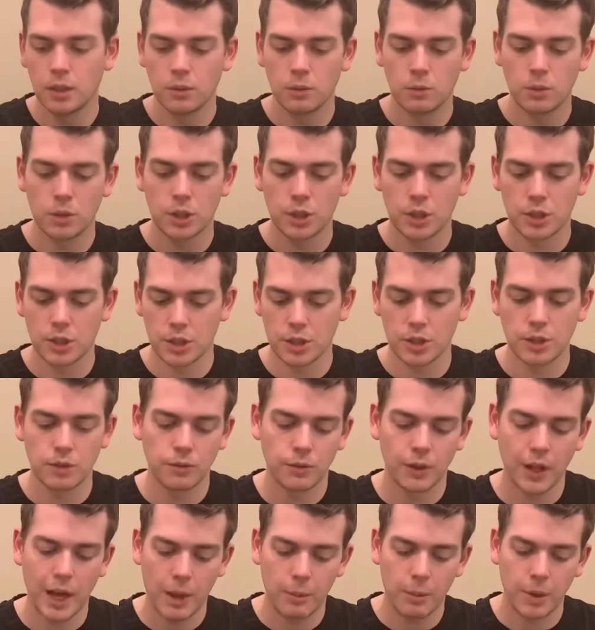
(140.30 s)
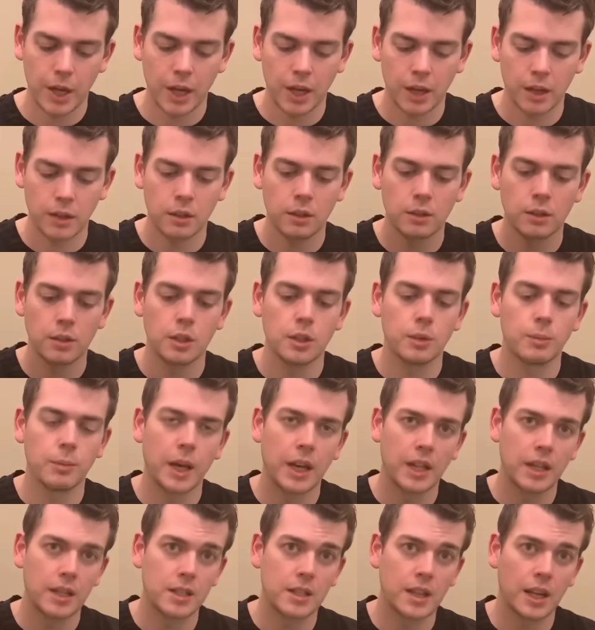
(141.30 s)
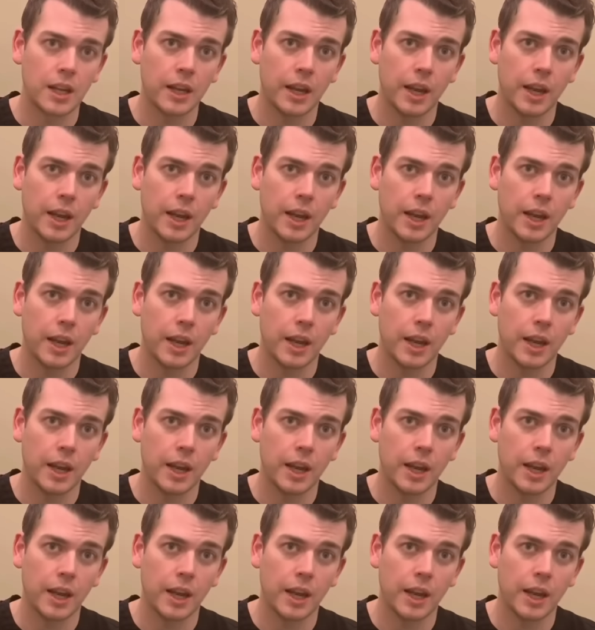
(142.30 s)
which is just a flat band. You can buy these on